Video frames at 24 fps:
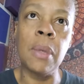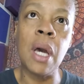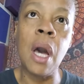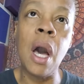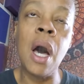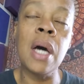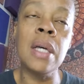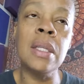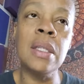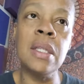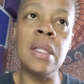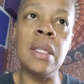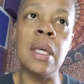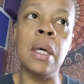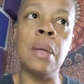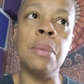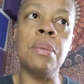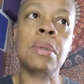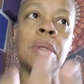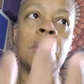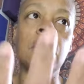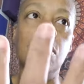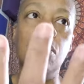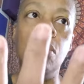
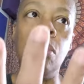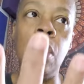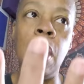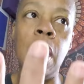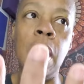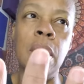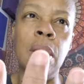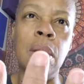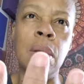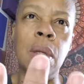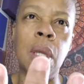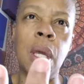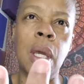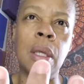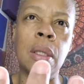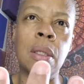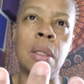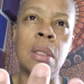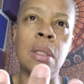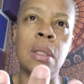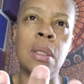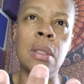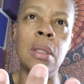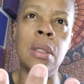concepts and, and, and